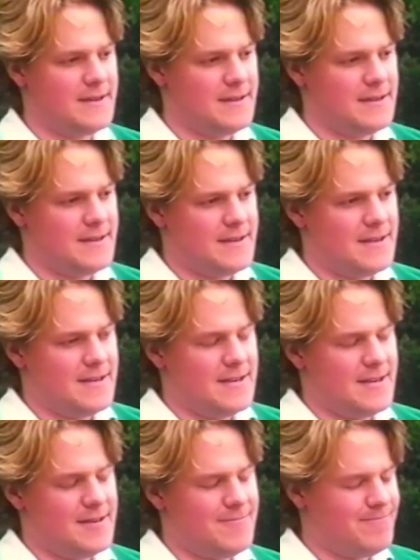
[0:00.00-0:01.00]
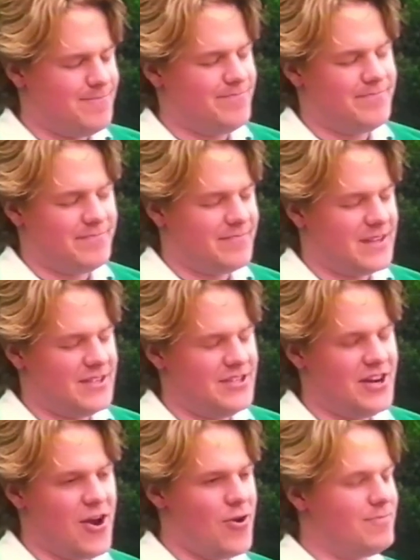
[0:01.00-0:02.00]
asking for her phone number.
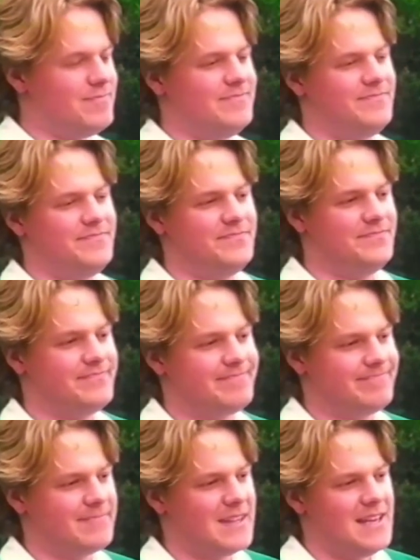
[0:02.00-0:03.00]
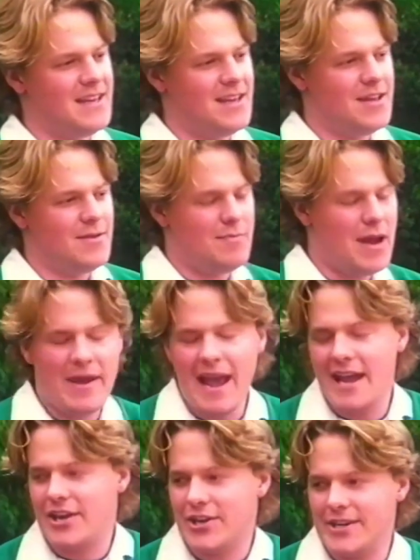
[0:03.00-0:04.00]
You know, maybe
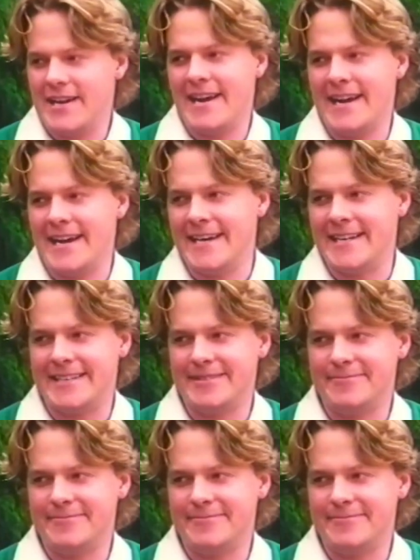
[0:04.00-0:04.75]
I could, uh,